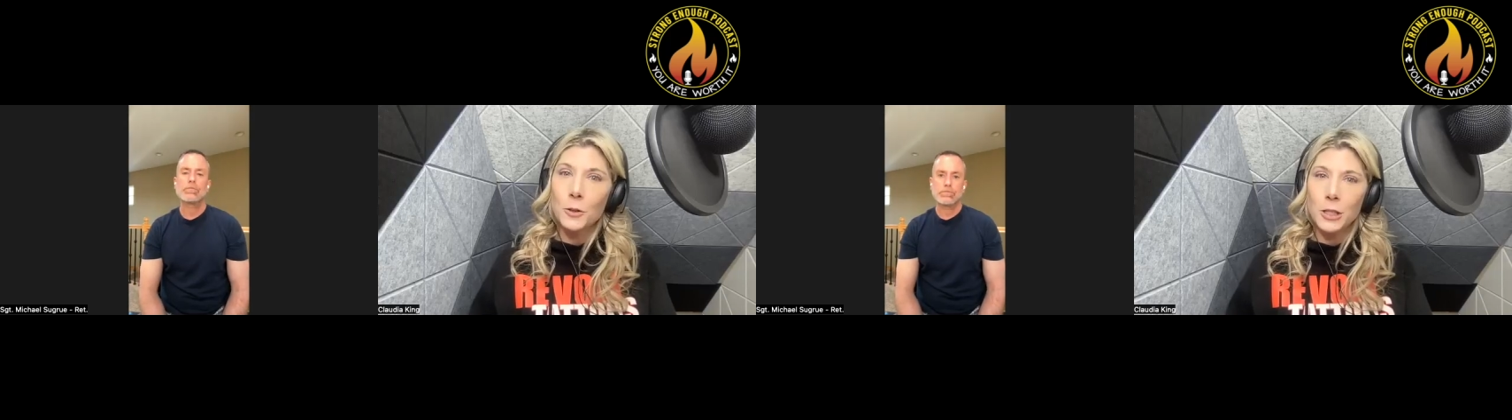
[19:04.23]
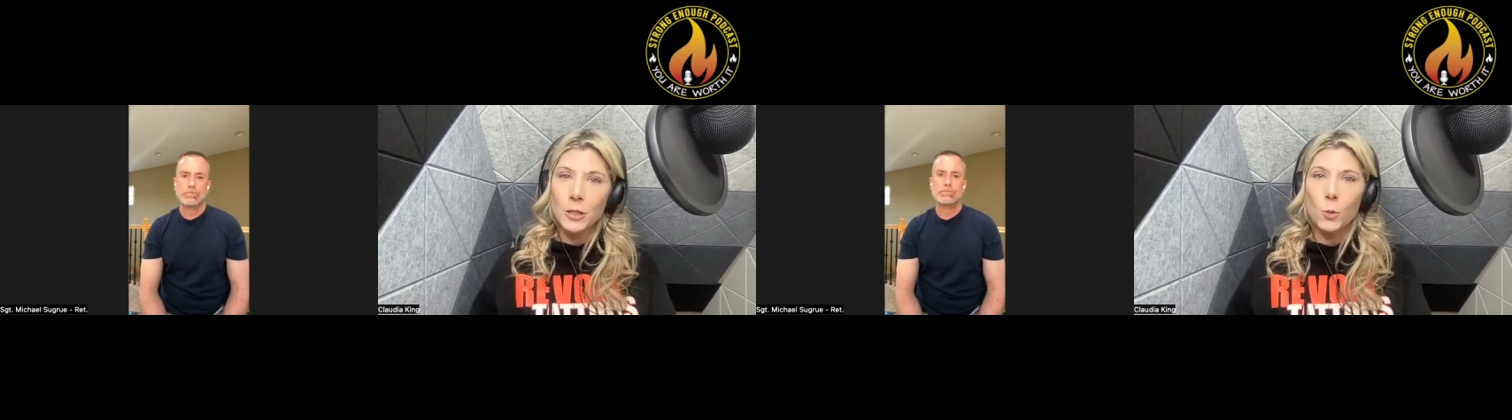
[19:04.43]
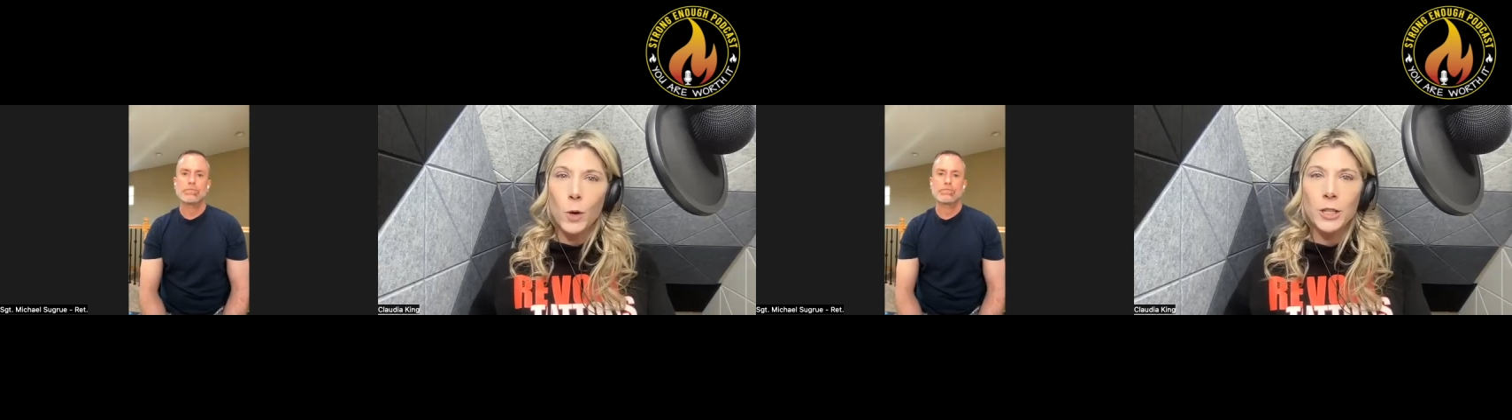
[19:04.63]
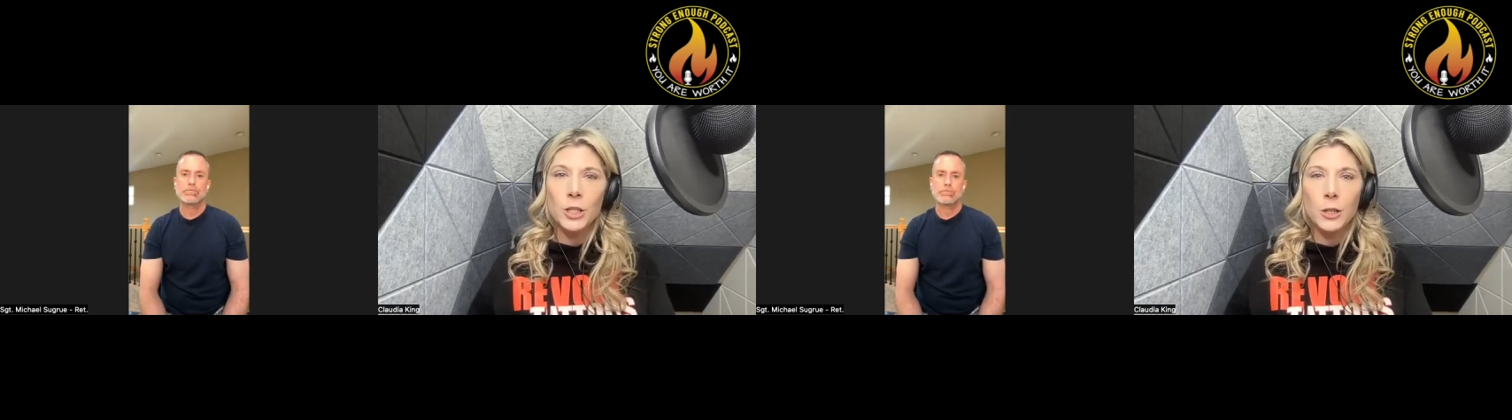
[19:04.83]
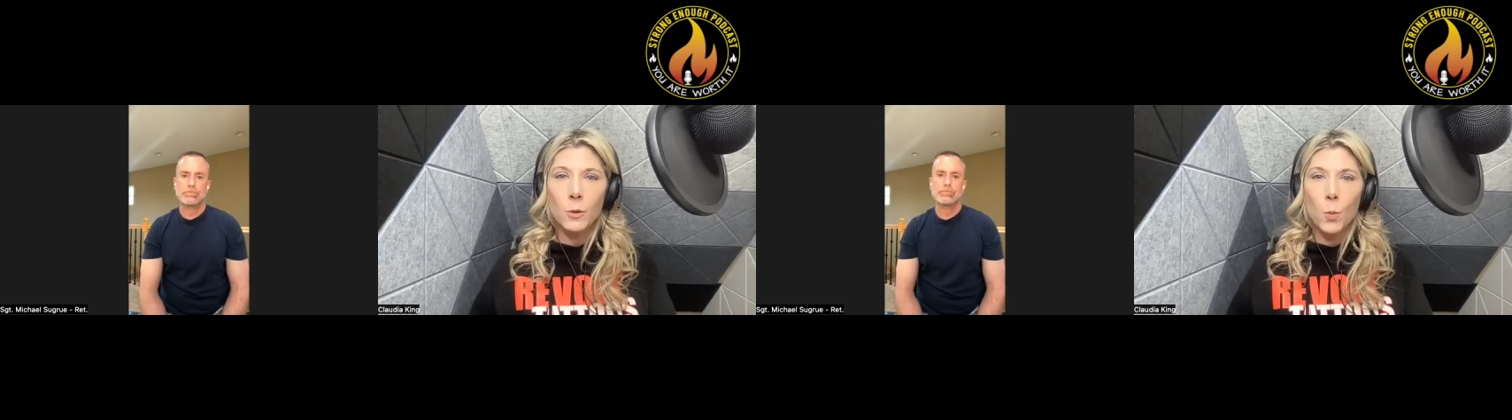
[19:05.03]

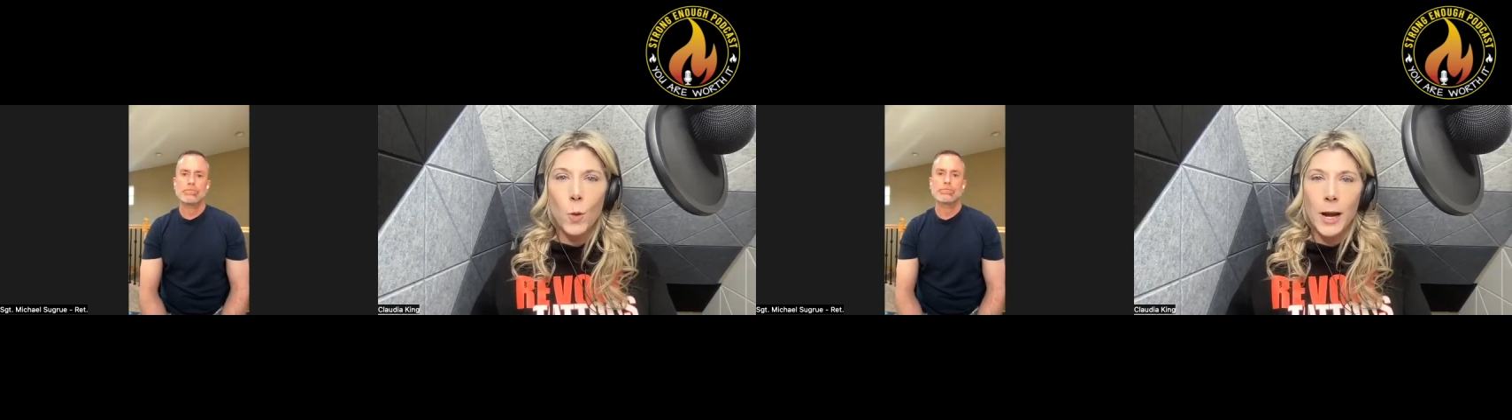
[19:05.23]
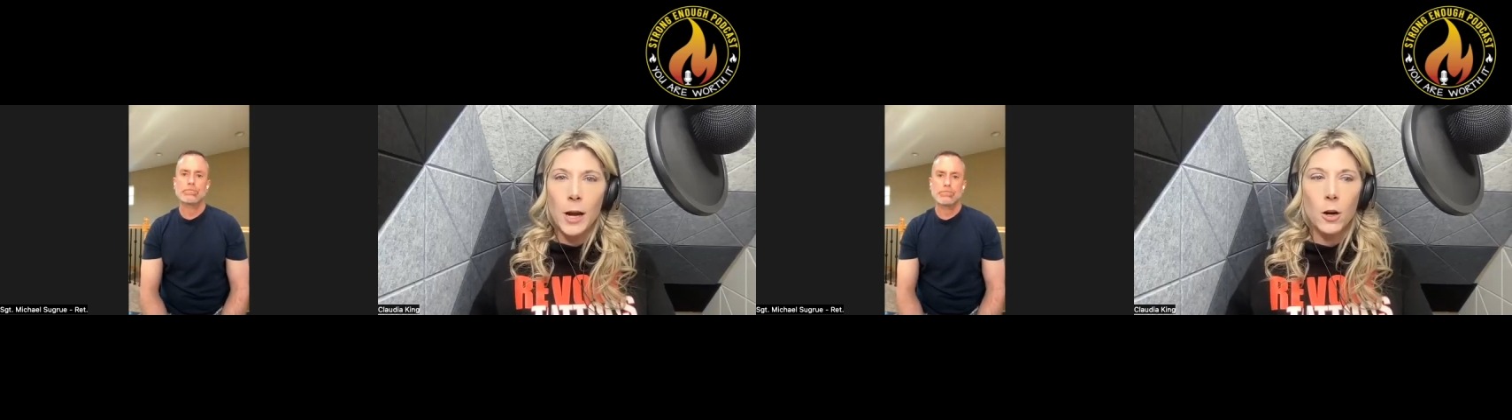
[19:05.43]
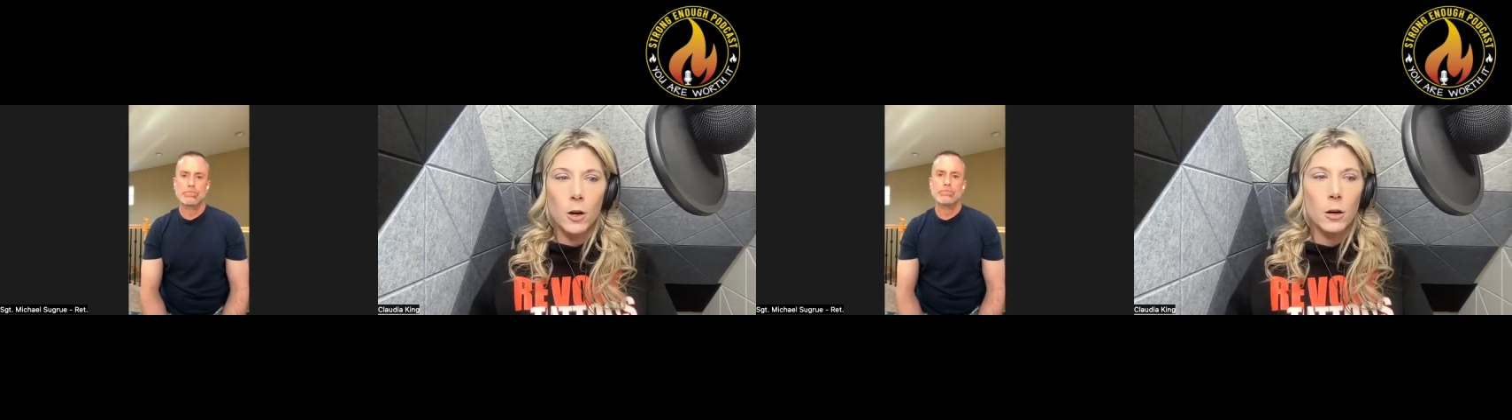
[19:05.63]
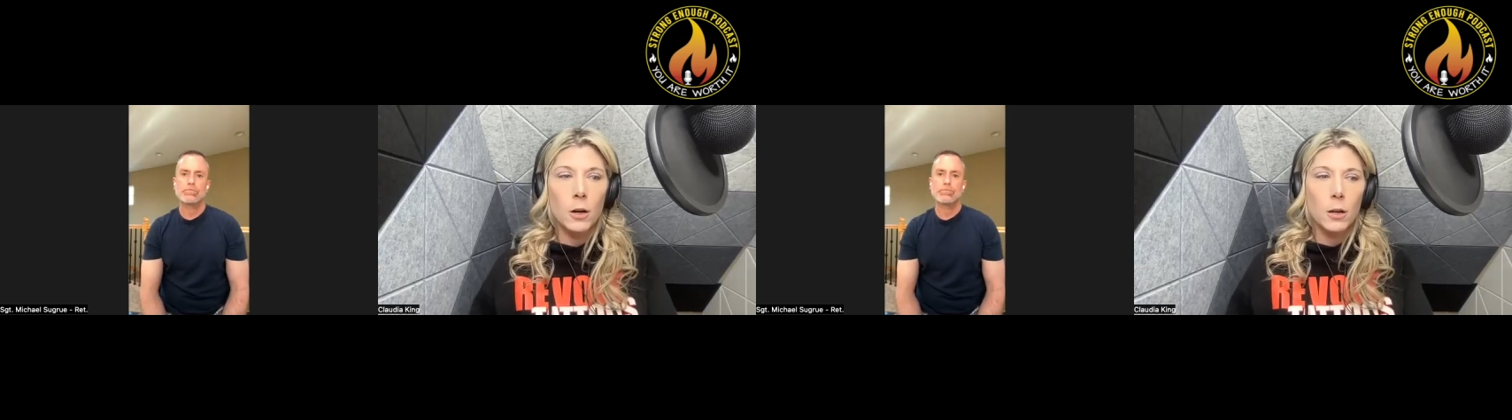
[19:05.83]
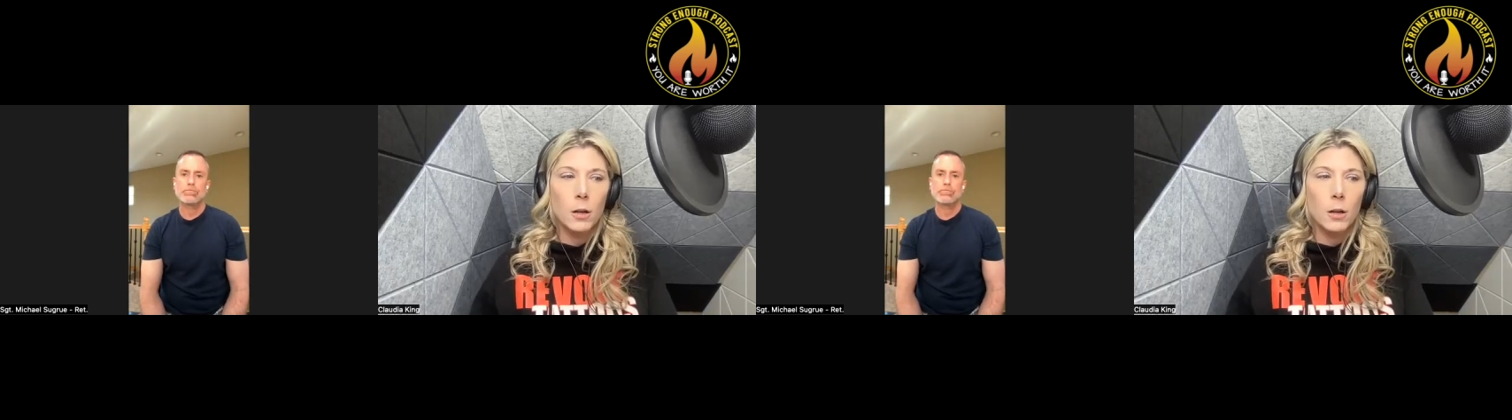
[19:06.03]
situation where